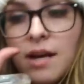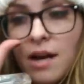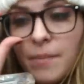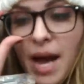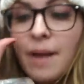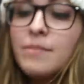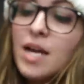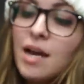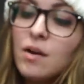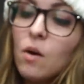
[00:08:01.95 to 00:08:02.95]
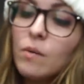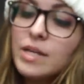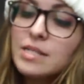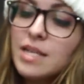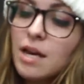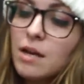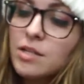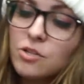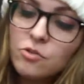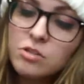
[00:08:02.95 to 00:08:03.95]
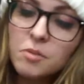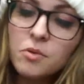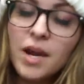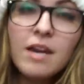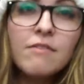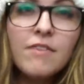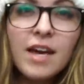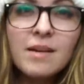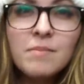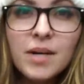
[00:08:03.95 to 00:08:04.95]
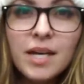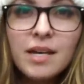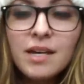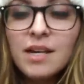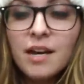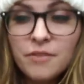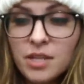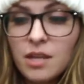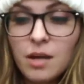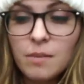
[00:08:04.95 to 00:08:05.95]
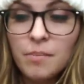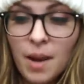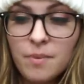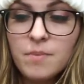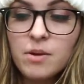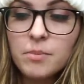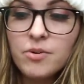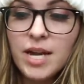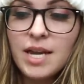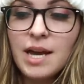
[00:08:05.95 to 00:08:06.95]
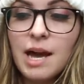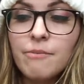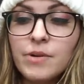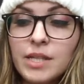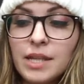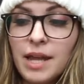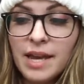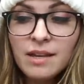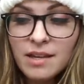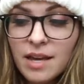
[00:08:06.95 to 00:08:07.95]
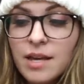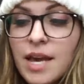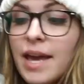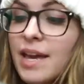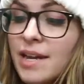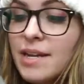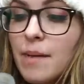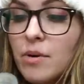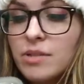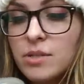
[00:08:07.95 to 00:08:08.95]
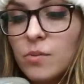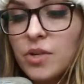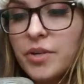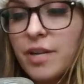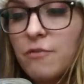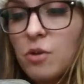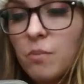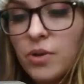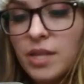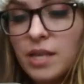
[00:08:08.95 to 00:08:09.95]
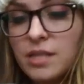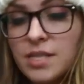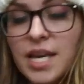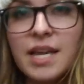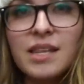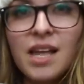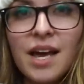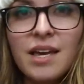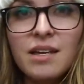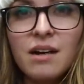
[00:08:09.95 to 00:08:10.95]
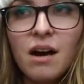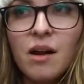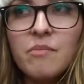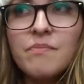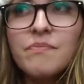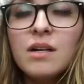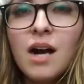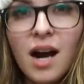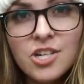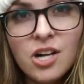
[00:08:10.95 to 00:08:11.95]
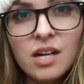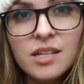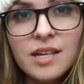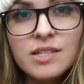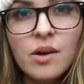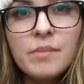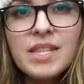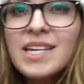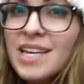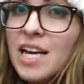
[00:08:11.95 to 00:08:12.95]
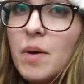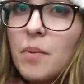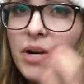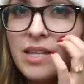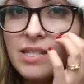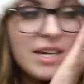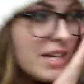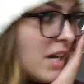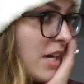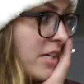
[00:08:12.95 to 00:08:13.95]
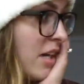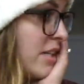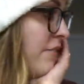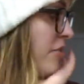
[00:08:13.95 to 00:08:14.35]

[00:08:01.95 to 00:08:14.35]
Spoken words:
I'm not always like a huge meringue fan, but I feel like a peppermint meringue I would like. And I'm also wondering if you can put this in like hot chocolate. So I'm thinking about putting this in hot chocolate.